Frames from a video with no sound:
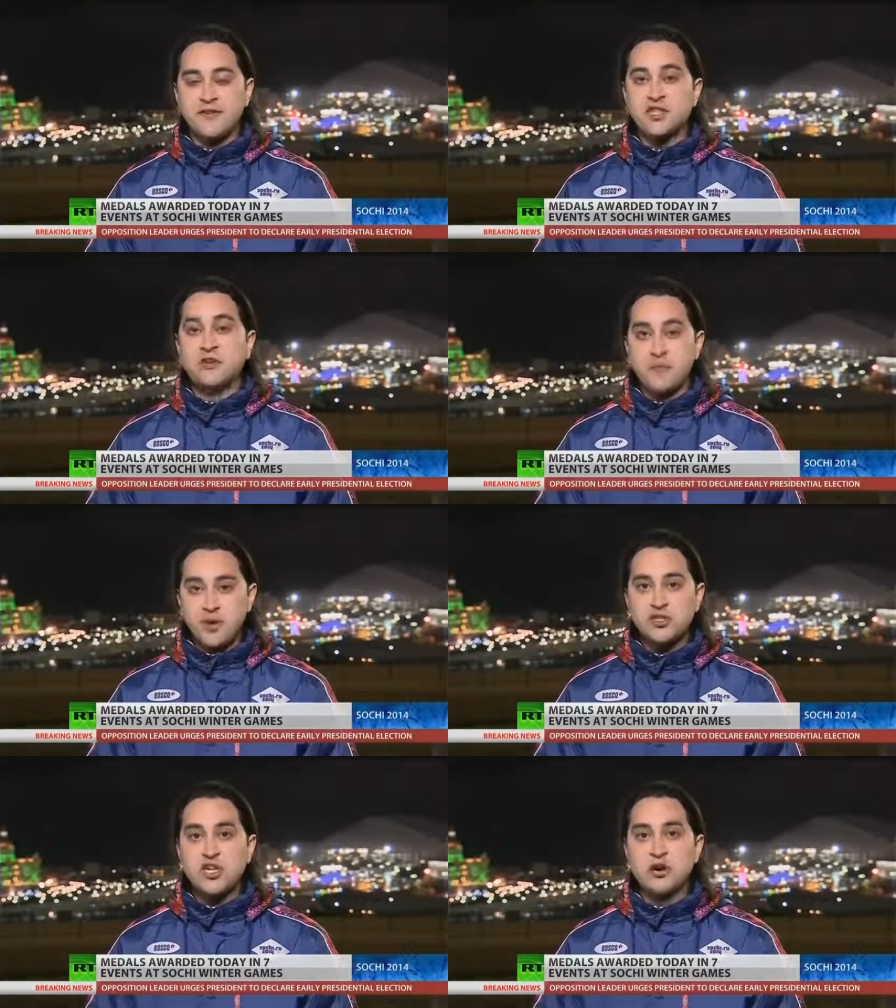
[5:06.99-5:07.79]
They've scored the
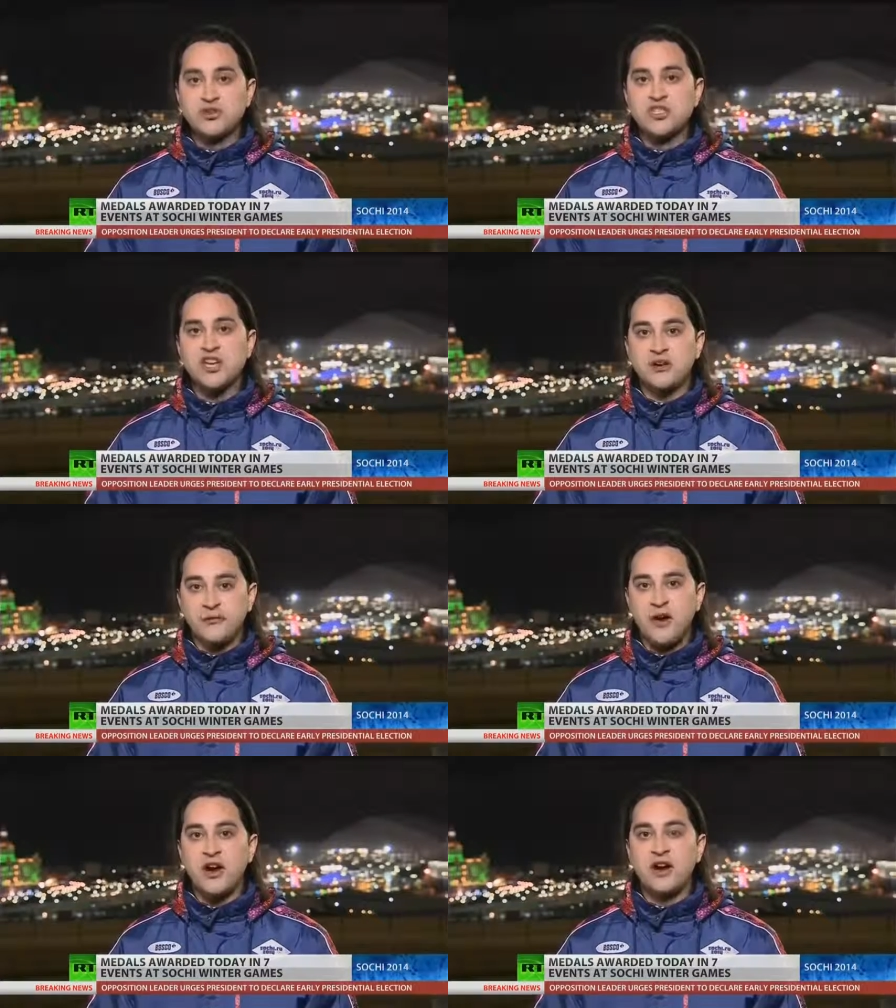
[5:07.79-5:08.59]
most goals so
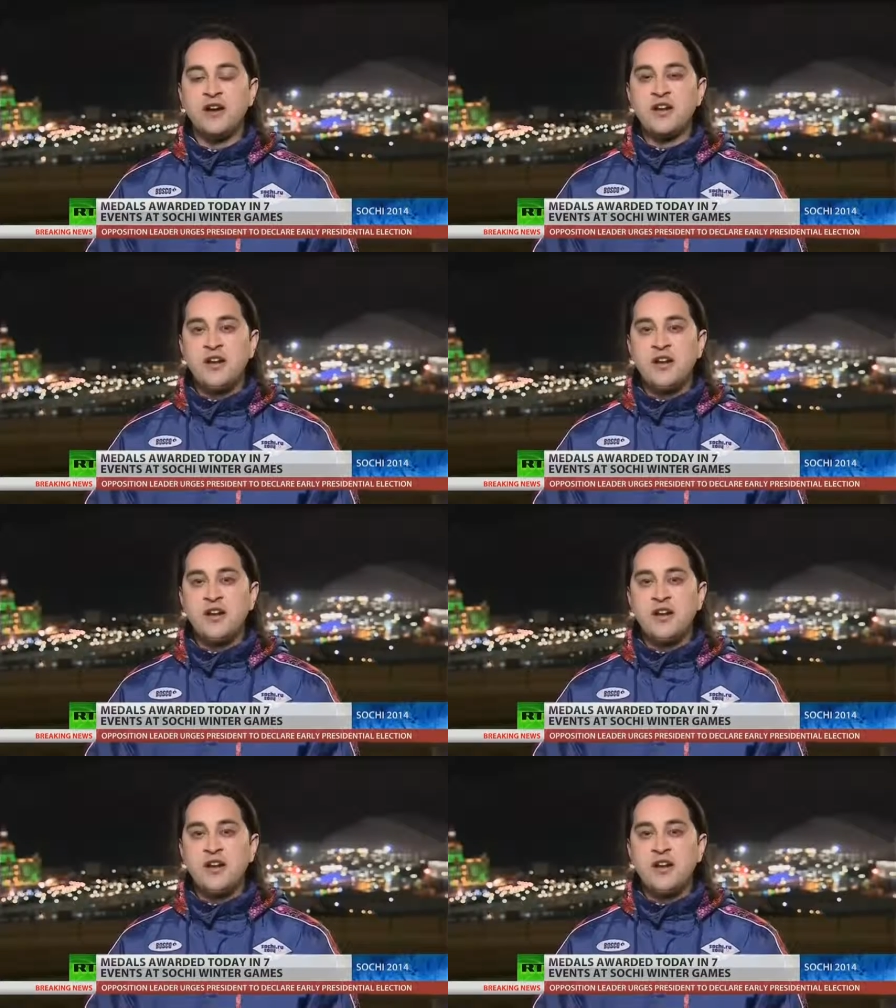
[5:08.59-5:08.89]
far